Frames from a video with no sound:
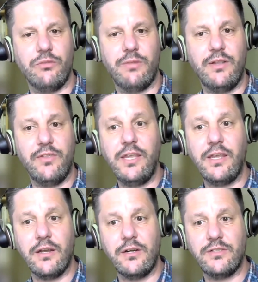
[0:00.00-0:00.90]
German
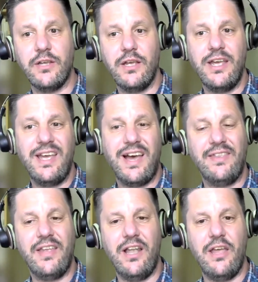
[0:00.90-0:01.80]
thinkers and
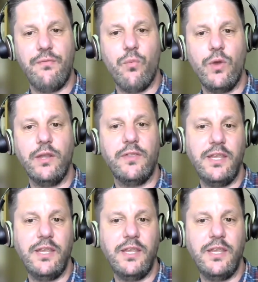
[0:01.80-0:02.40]
the left-wing